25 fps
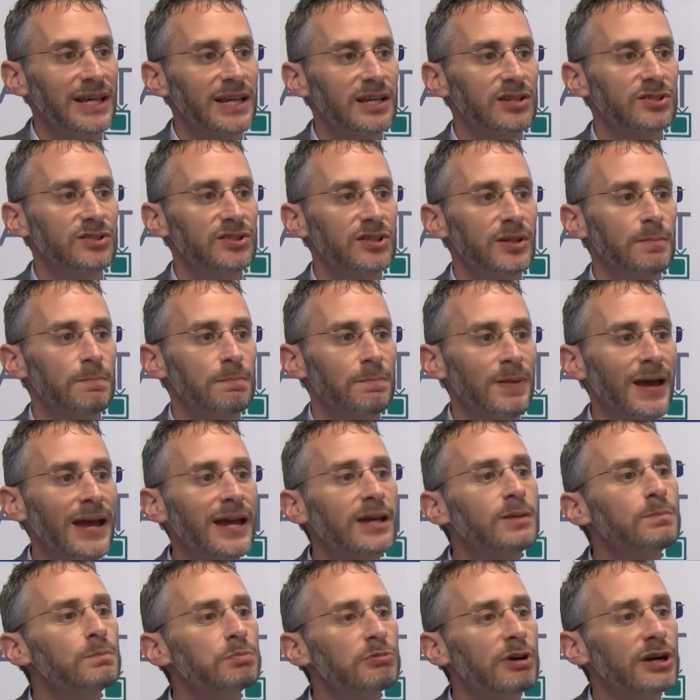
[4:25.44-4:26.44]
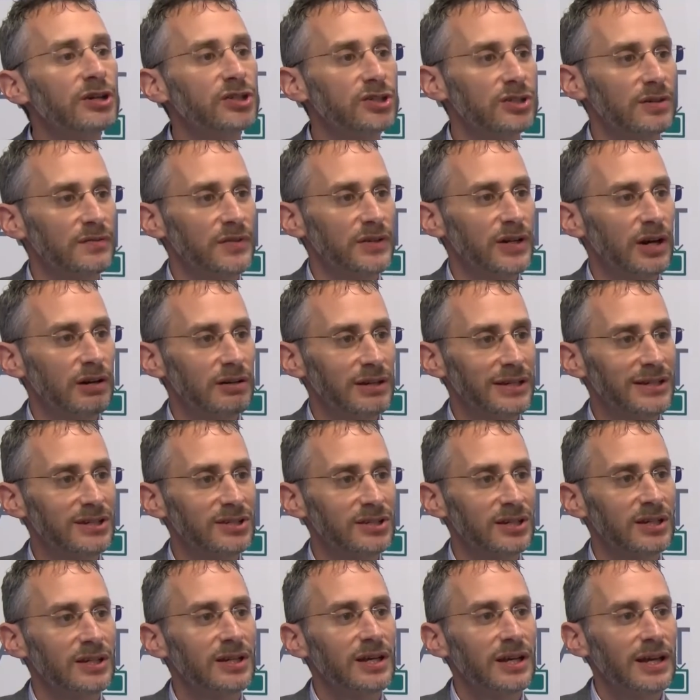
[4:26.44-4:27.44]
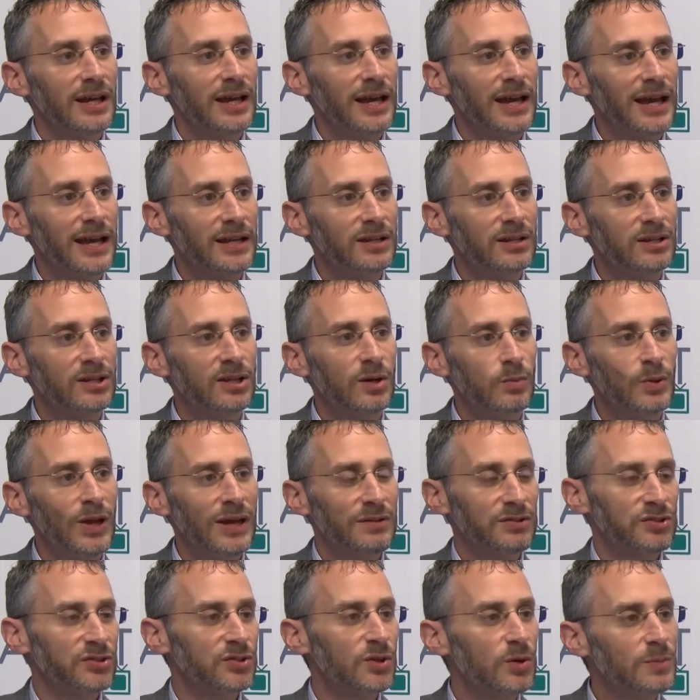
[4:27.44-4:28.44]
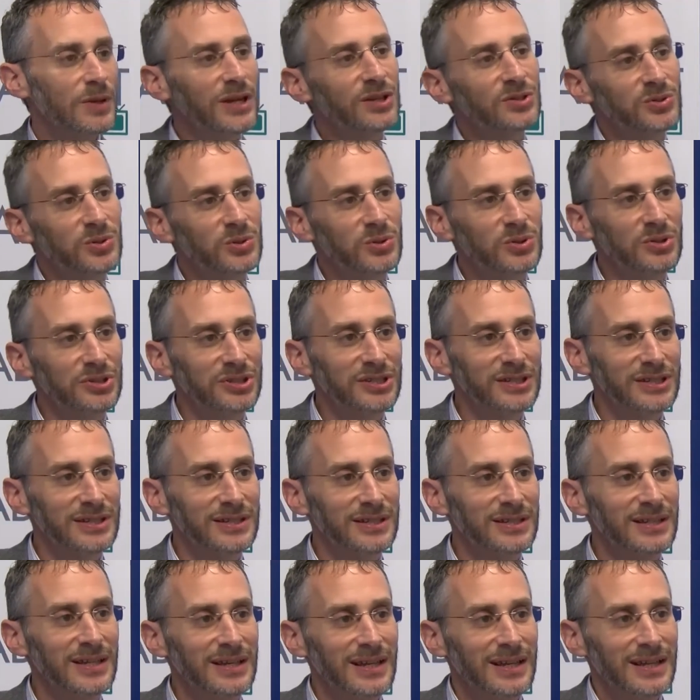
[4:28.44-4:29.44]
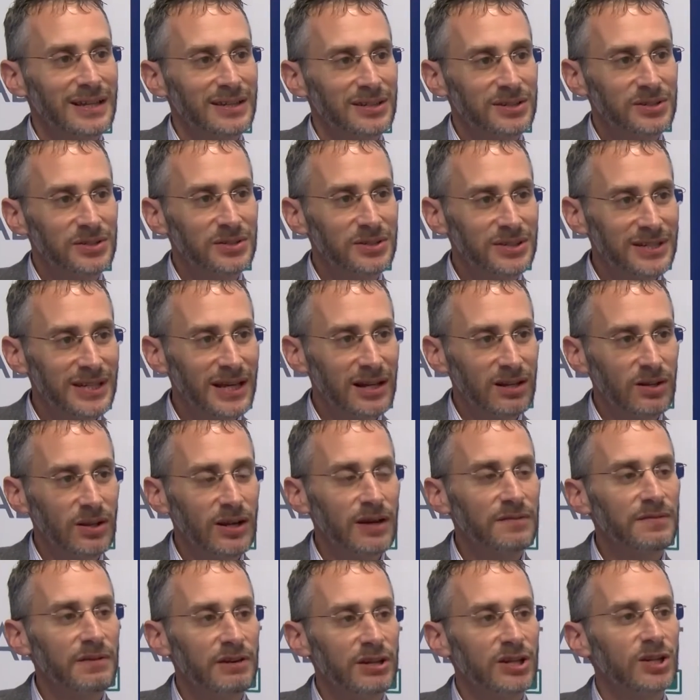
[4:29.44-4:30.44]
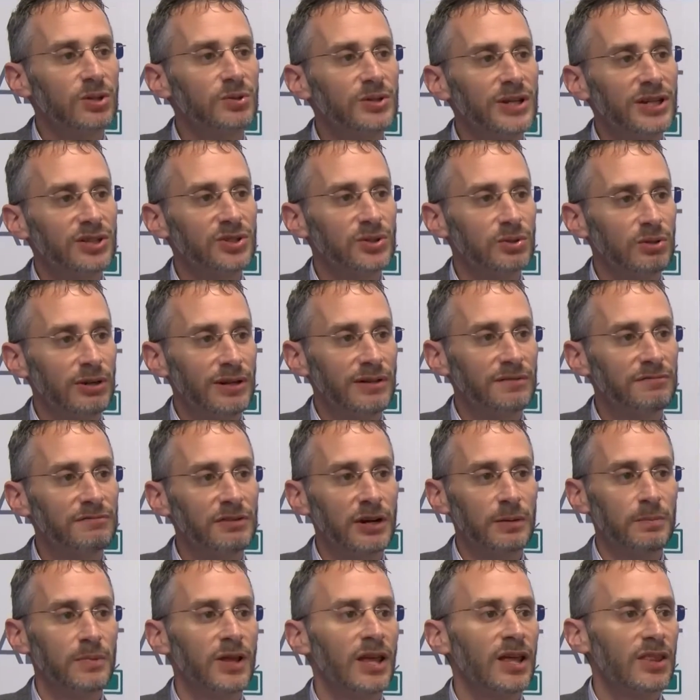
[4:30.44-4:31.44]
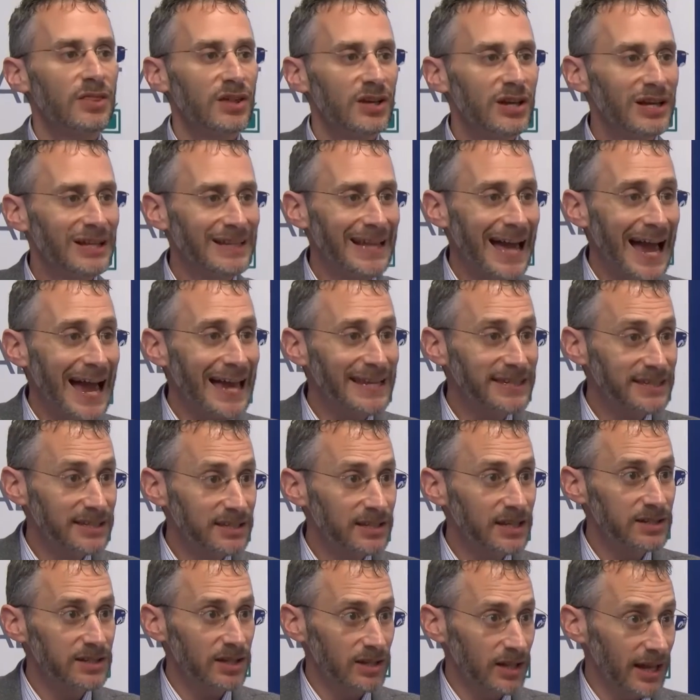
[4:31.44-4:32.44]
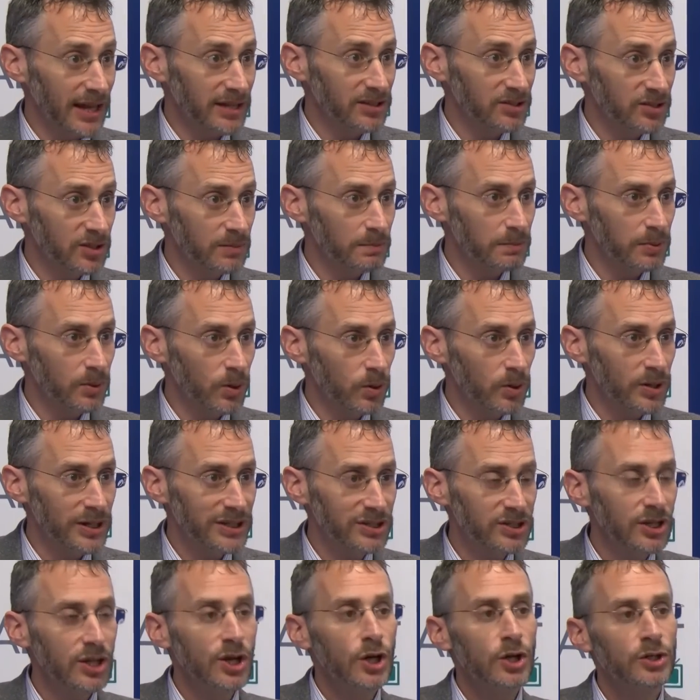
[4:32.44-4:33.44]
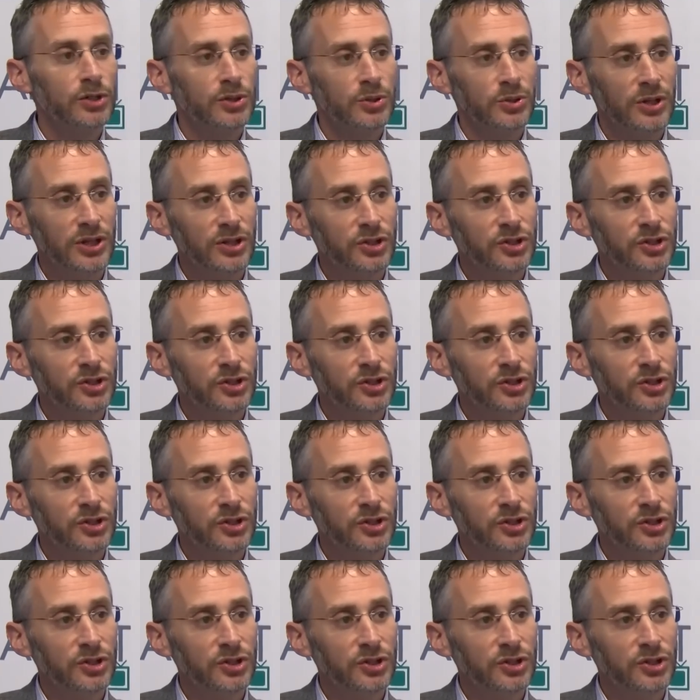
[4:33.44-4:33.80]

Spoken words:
it is the paintbrush of the artist. And we have so many tools to tell a very unique story, from the glass that the lens employs to the